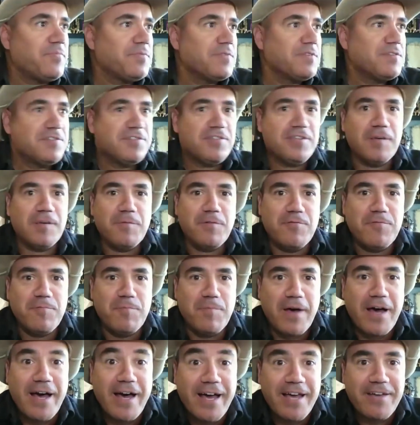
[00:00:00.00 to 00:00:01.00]
some of
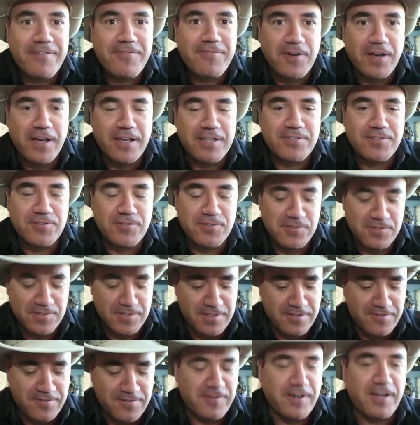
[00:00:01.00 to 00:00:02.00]
my fossils
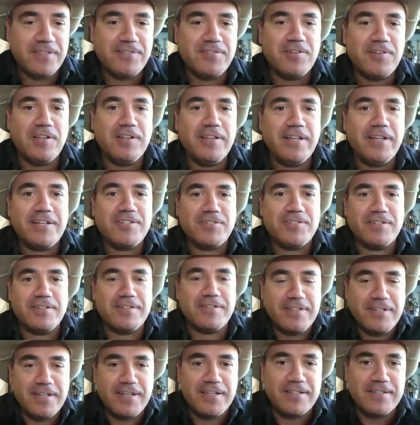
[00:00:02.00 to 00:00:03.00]
in the fossil collection,
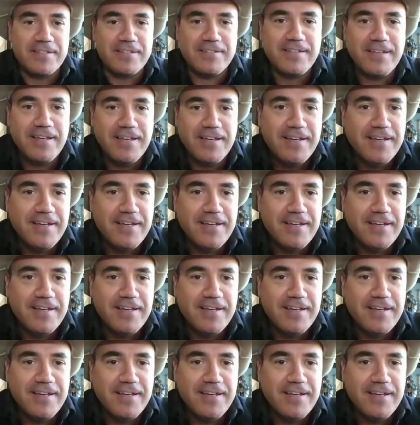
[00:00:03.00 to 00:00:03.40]
because